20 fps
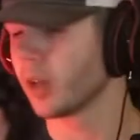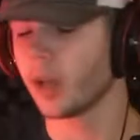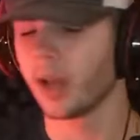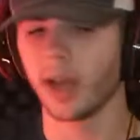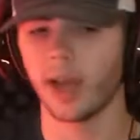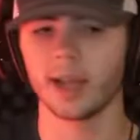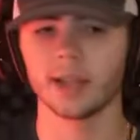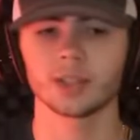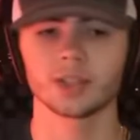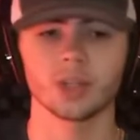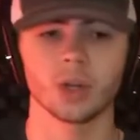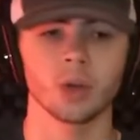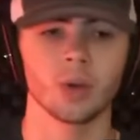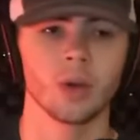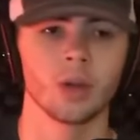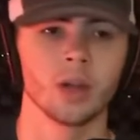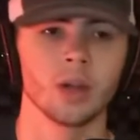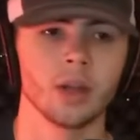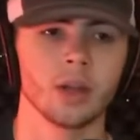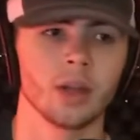and
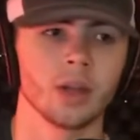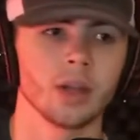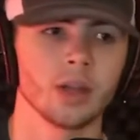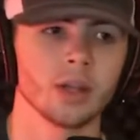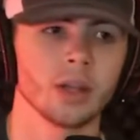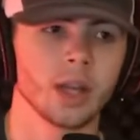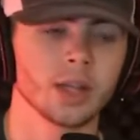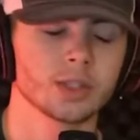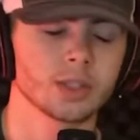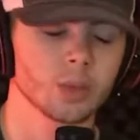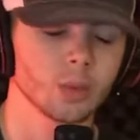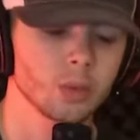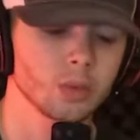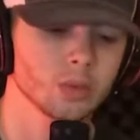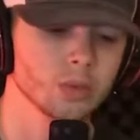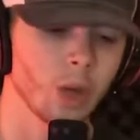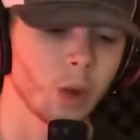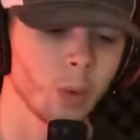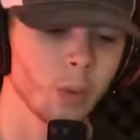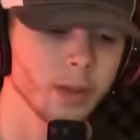so
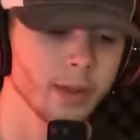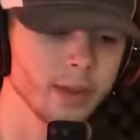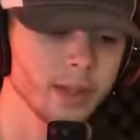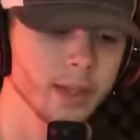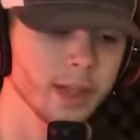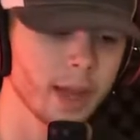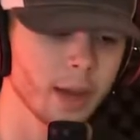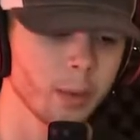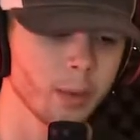one thing I